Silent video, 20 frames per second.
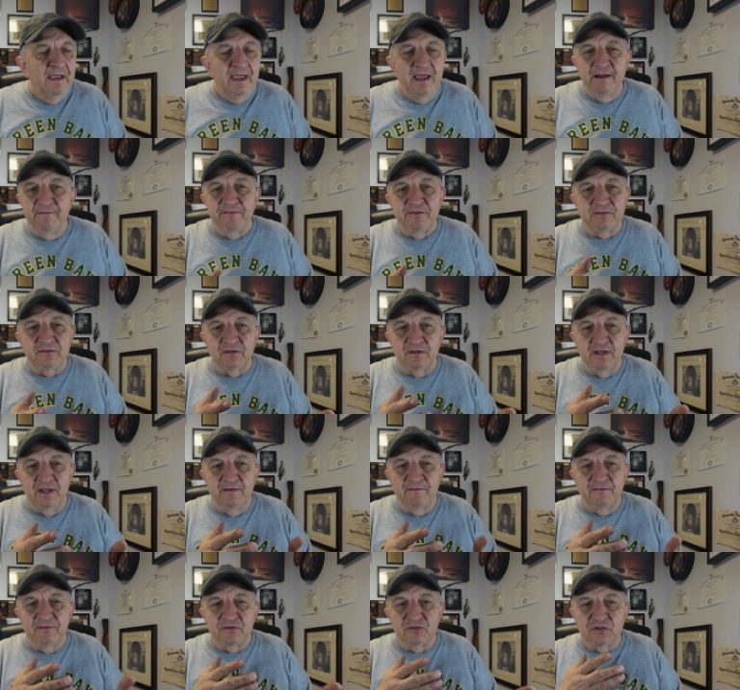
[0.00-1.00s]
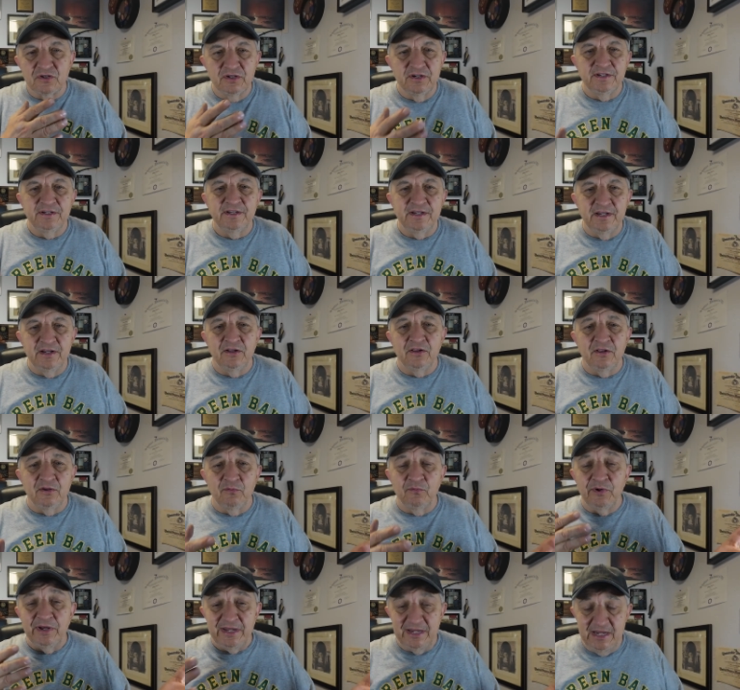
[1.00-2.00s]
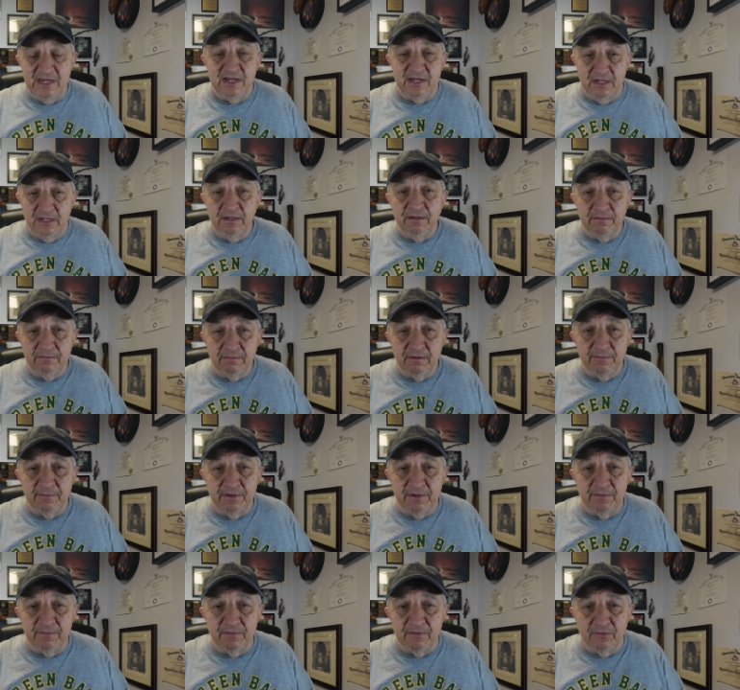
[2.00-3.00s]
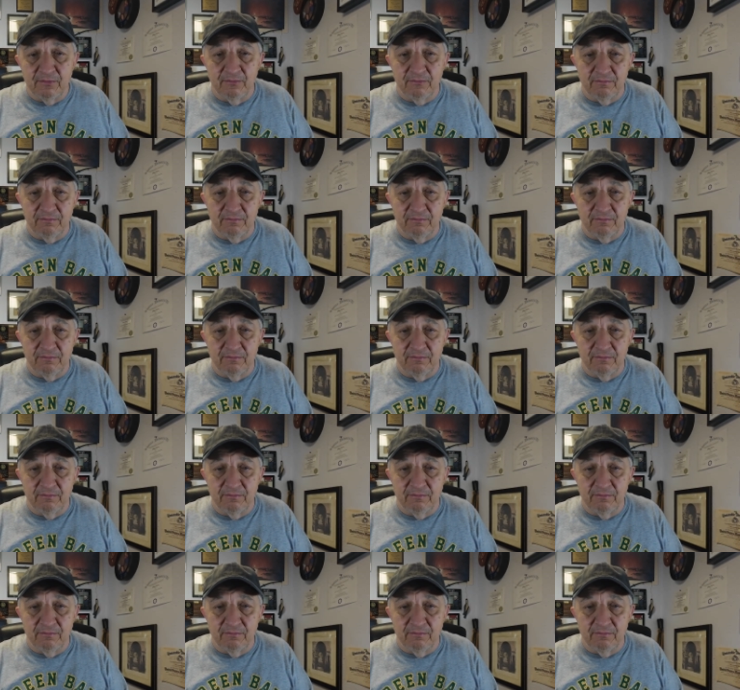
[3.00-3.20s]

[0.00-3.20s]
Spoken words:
and if it's a good deal and we eat it, the